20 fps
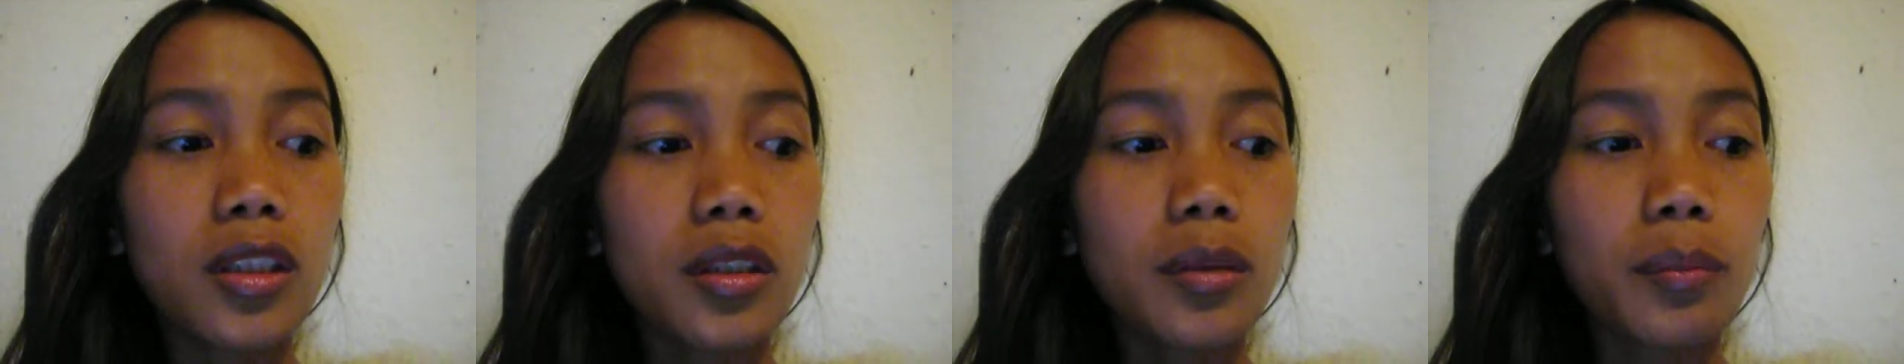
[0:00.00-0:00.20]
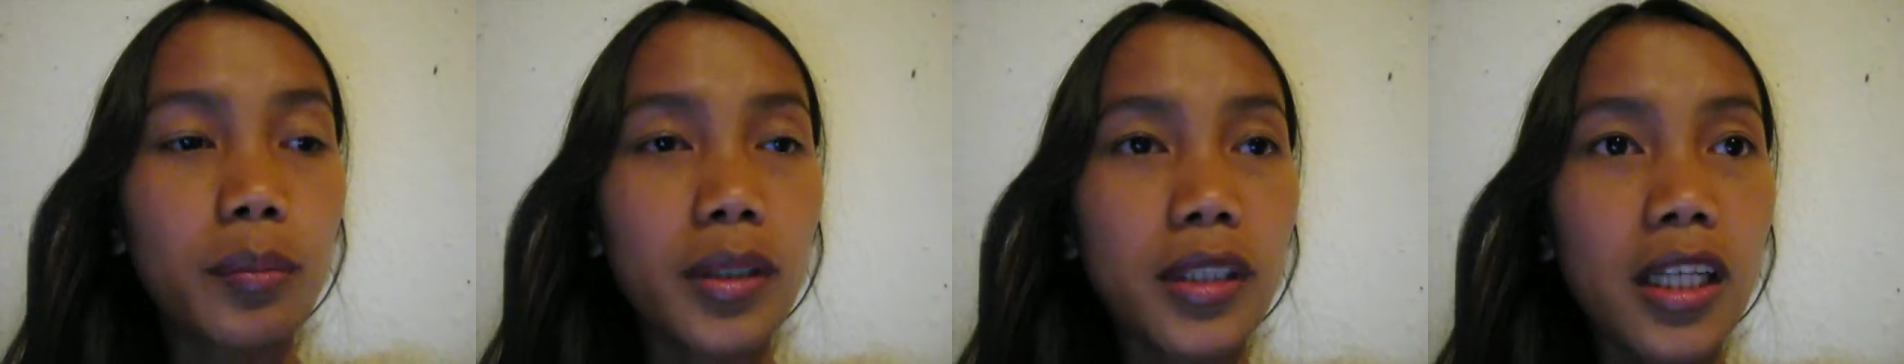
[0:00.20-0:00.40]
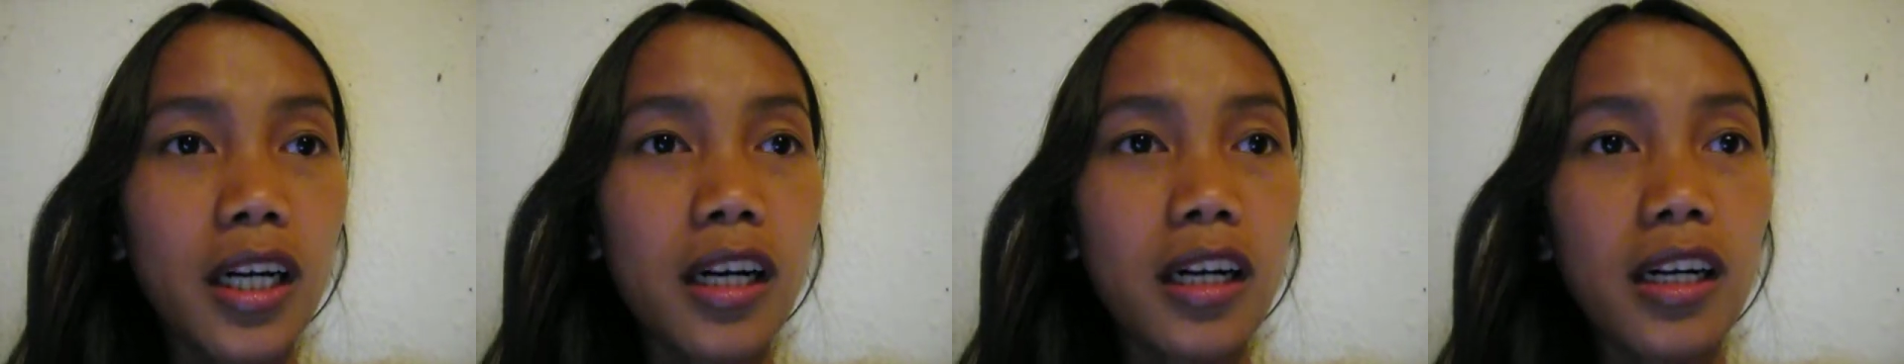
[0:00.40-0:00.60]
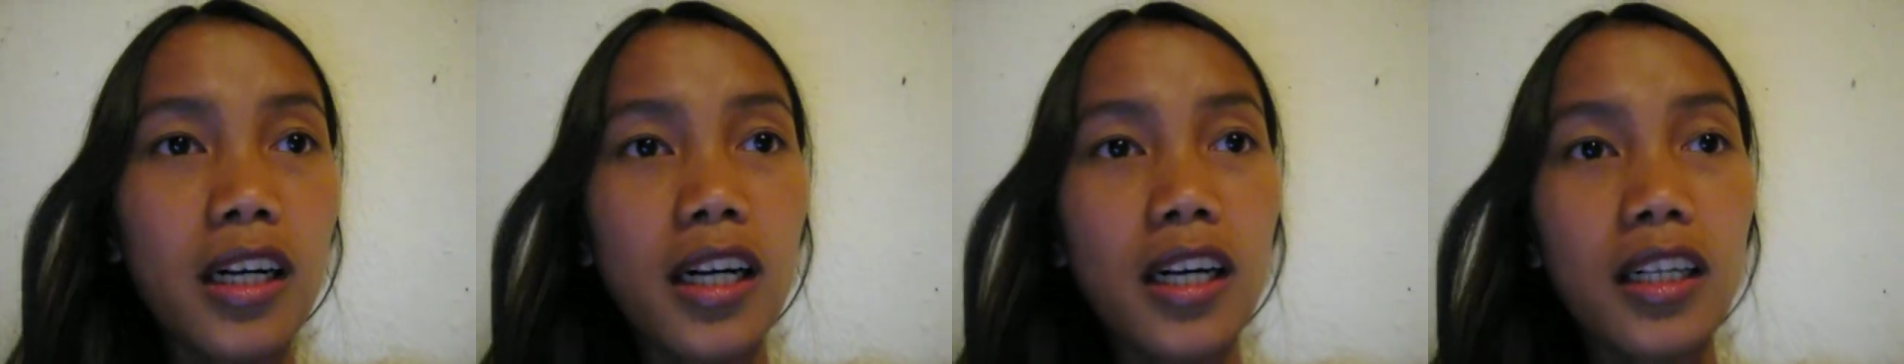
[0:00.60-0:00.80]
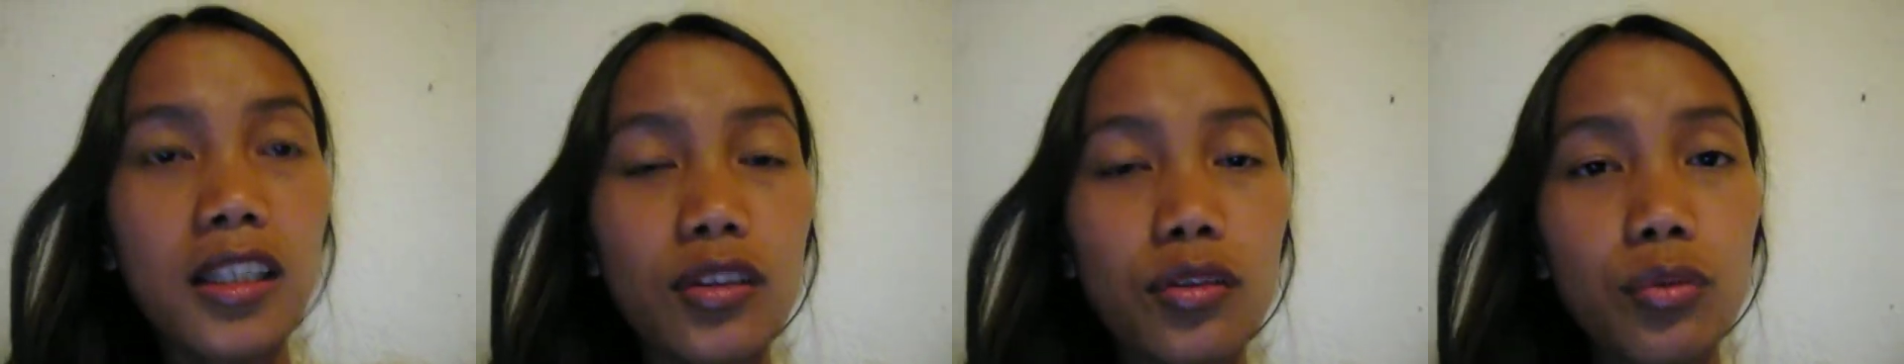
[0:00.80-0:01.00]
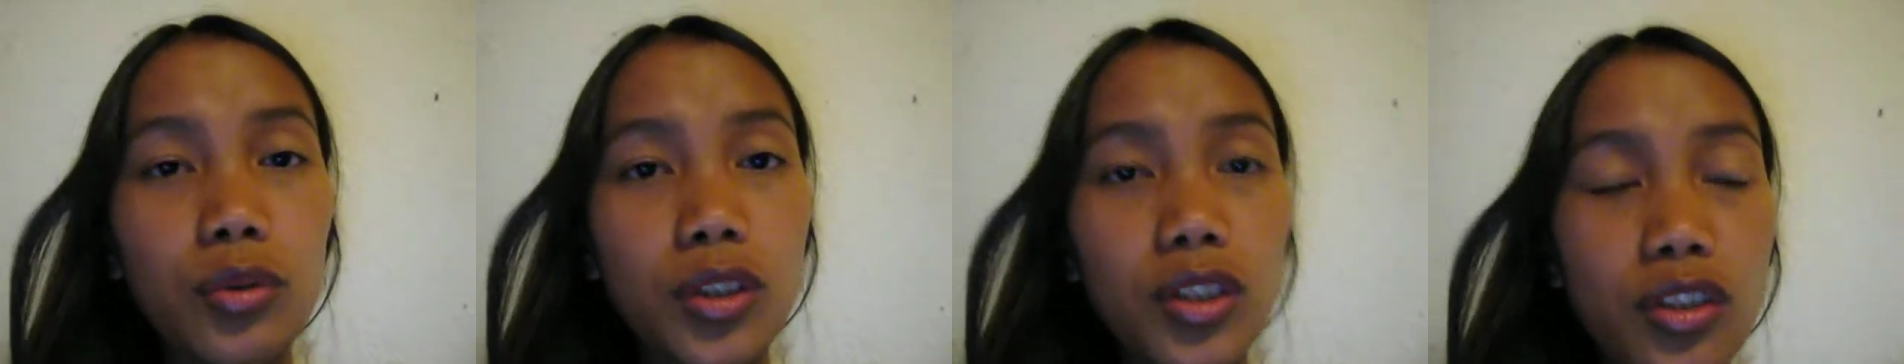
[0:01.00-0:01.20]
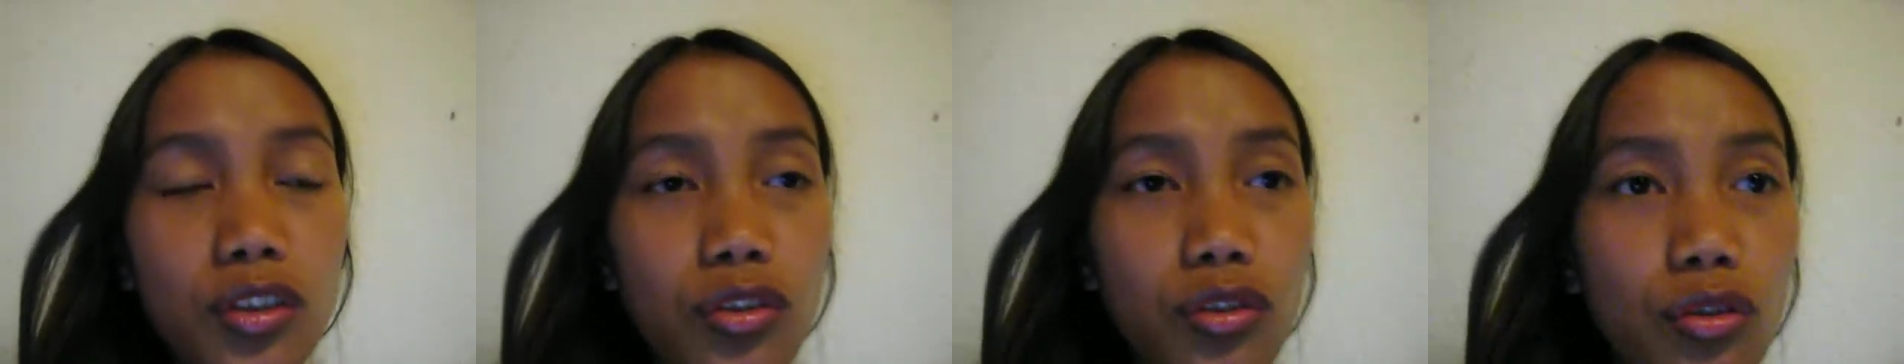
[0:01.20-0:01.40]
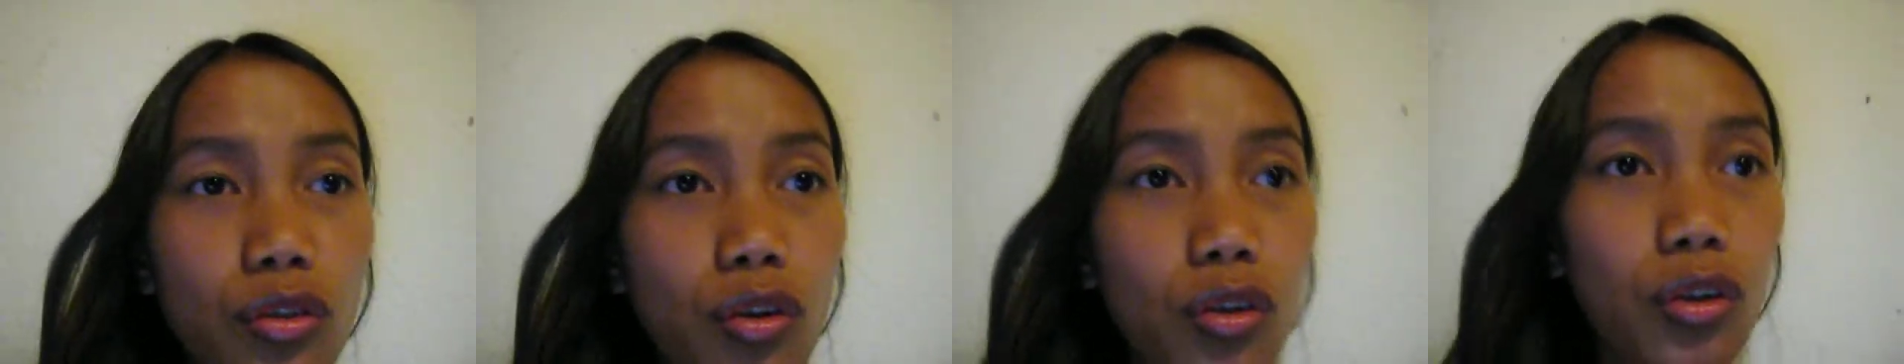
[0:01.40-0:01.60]
matangkad, which is
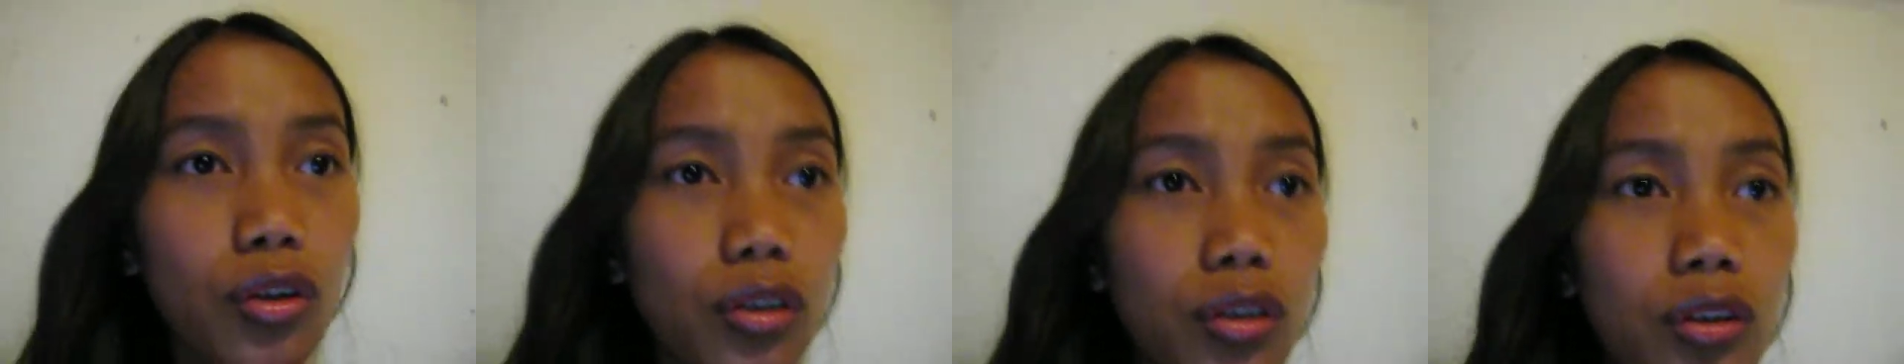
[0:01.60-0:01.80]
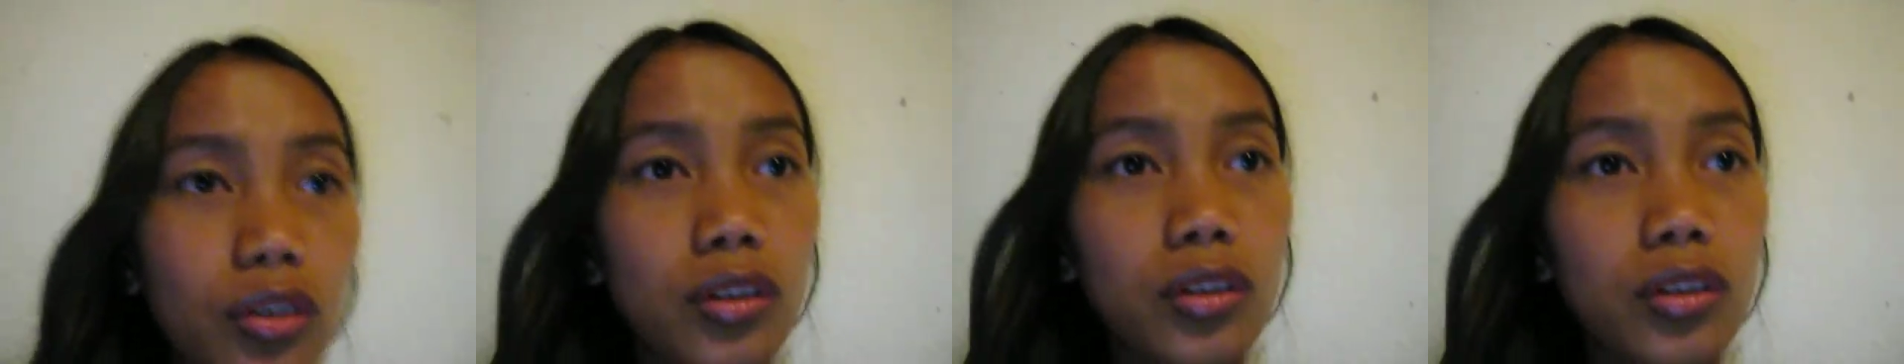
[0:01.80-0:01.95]
tall.